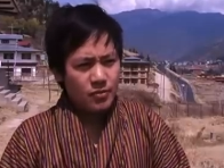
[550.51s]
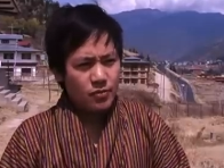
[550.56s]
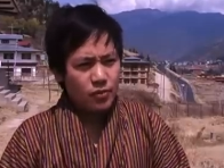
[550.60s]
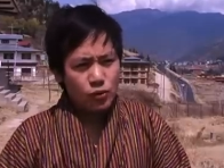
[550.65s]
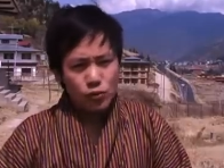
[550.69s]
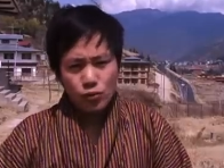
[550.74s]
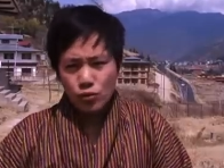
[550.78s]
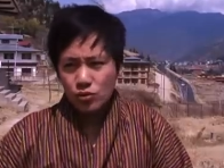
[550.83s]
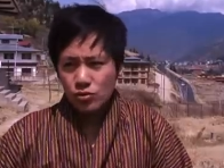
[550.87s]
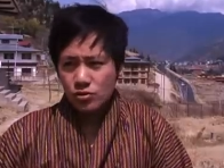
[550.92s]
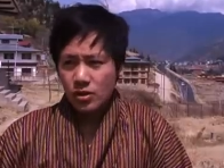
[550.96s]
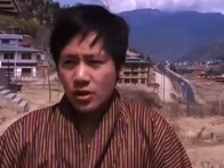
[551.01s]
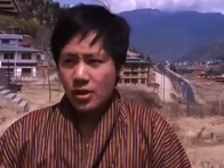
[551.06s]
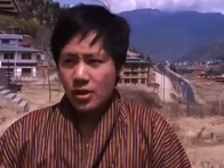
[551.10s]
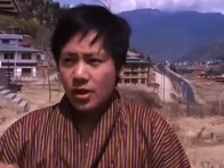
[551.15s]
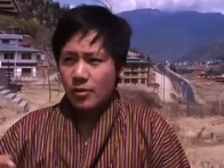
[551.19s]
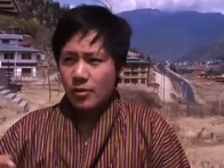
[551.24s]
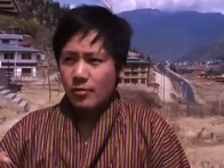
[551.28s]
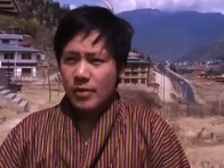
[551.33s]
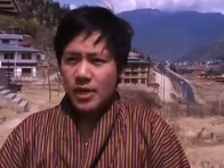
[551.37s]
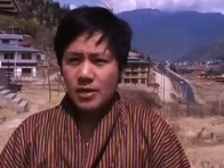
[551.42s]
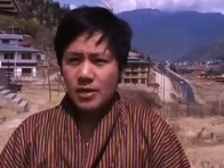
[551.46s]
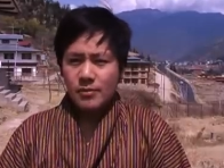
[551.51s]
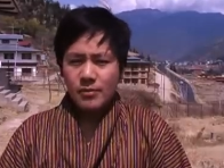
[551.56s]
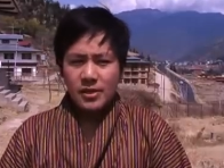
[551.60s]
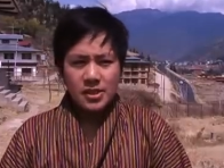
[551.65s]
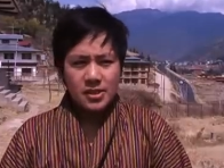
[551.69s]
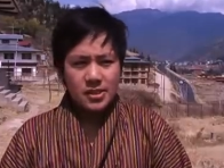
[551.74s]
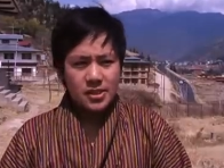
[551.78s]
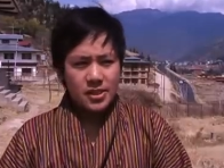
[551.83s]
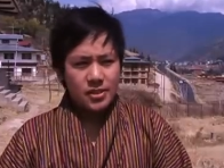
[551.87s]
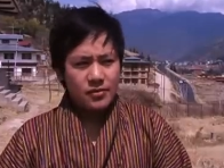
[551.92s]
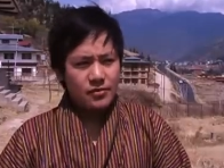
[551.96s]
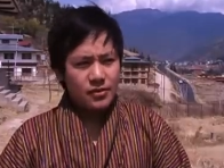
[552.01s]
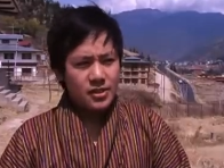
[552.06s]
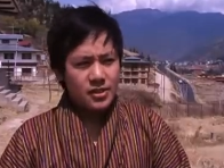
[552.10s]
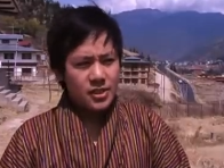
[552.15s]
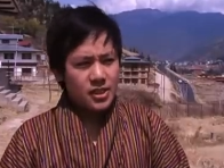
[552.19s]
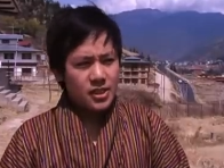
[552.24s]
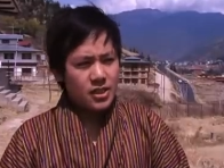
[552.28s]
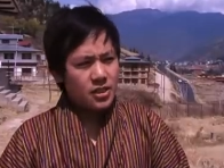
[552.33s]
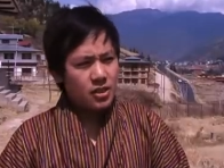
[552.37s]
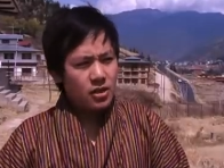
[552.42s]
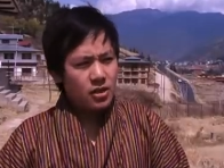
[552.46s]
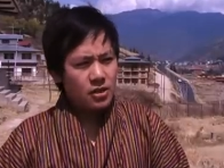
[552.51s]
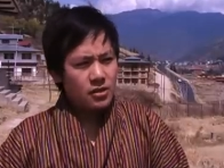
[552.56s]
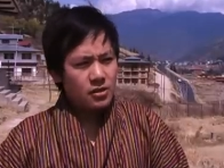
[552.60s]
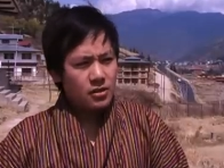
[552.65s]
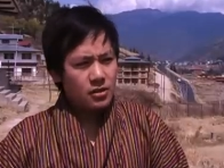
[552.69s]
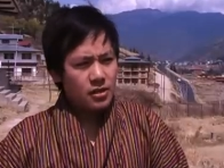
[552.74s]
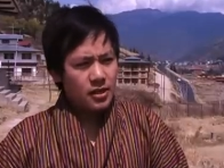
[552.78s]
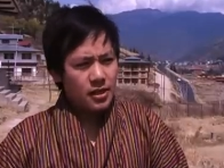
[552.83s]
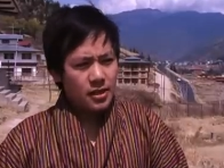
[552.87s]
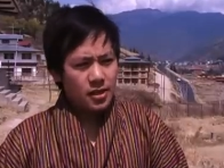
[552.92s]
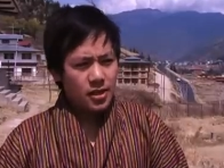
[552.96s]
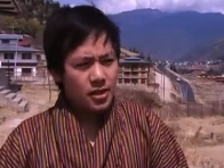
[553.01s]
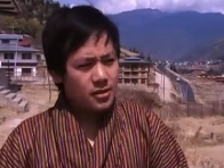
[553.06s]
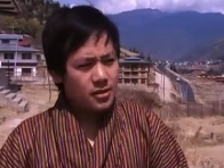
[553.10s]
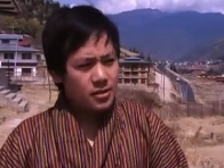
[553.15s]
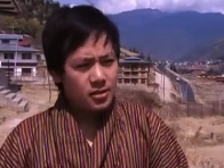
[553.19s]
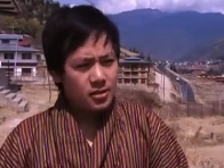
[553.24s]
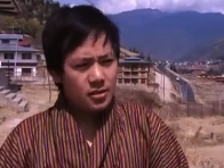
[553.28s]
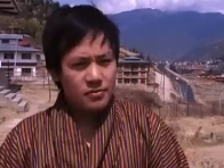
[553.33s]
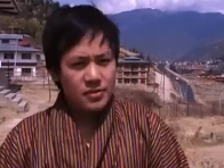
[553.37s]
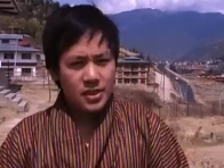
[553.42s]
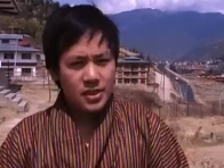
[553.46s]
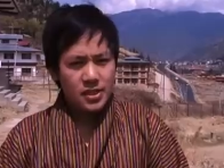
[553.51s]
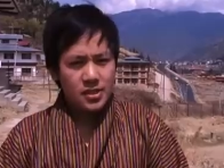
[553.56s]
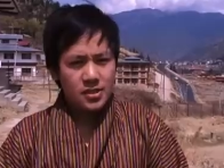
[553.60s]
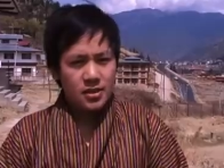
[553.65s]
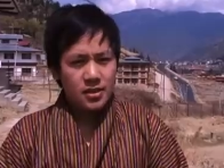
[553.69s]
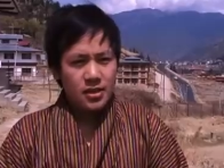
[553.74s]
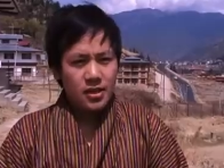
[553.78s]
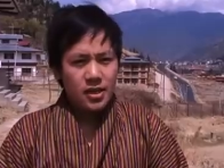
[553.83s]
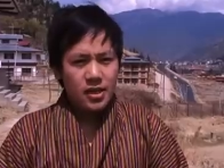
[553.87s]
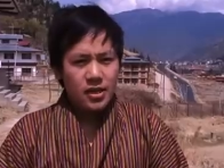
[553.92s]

For those mathematics and physics or like other subjects,